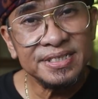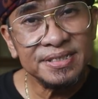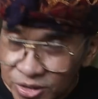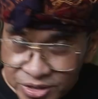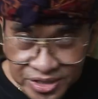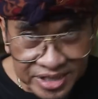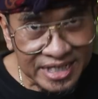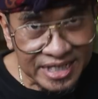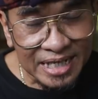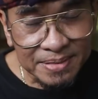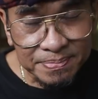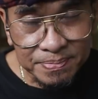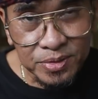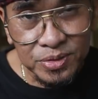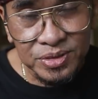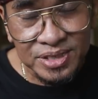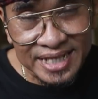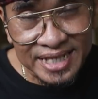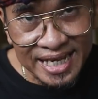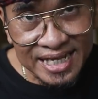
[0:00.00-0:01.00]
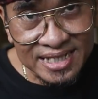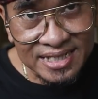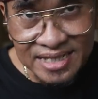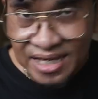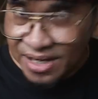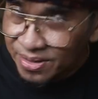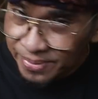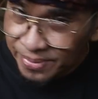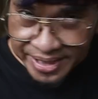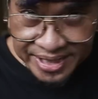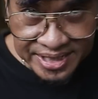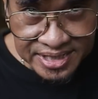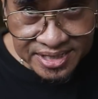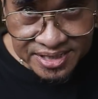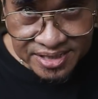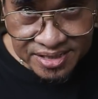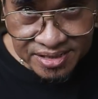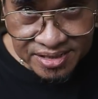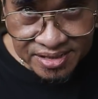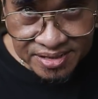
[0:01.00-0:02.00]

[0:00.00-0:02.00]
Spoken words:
You see that blue text, register?